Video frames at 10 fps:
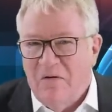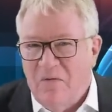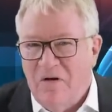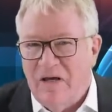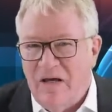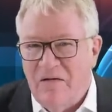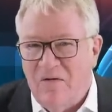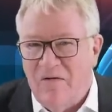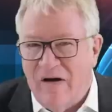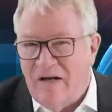working
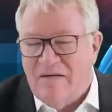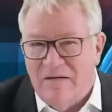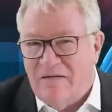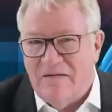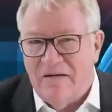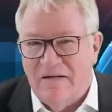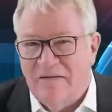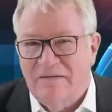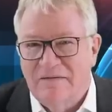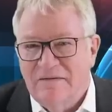all right? Is it,
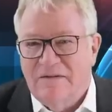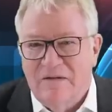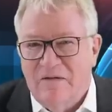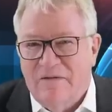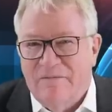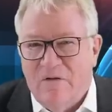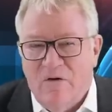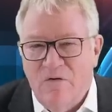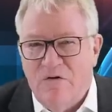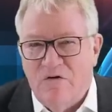
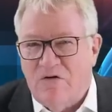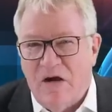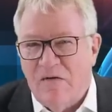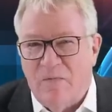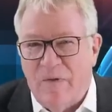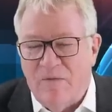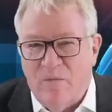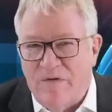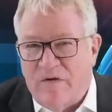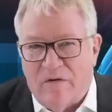who did you take to bed
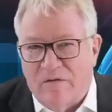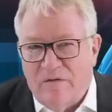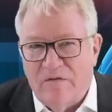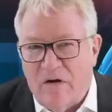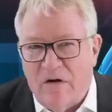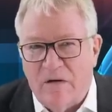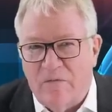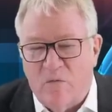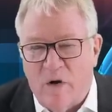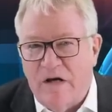with you? A
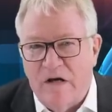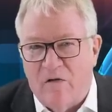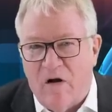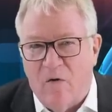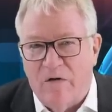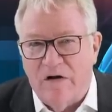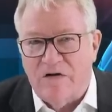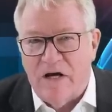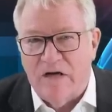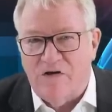20-year-old and a
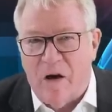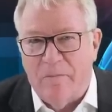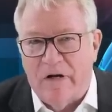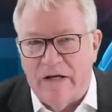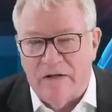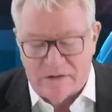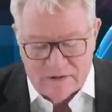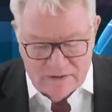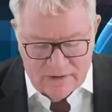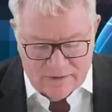set of jump leads.
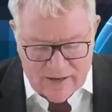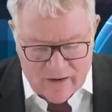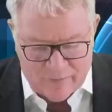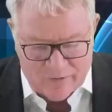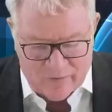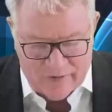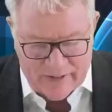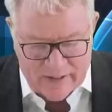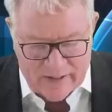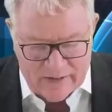That'll
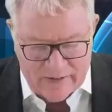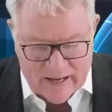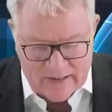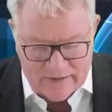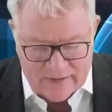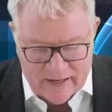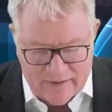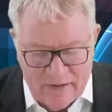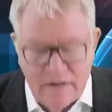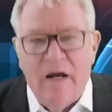probably get it
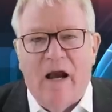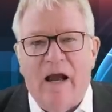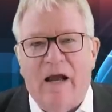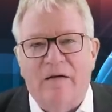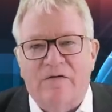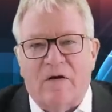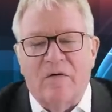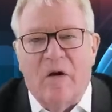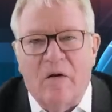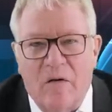together. And
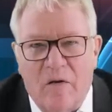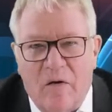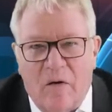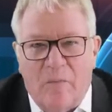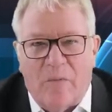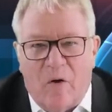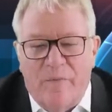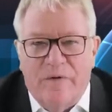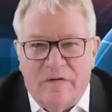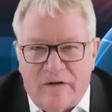so
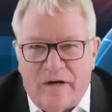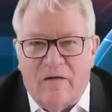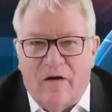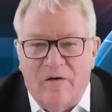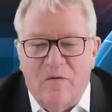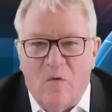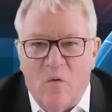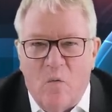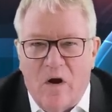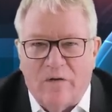Bob De Niro,
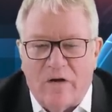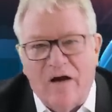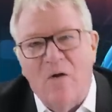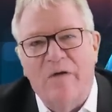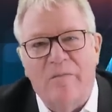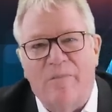well, I call him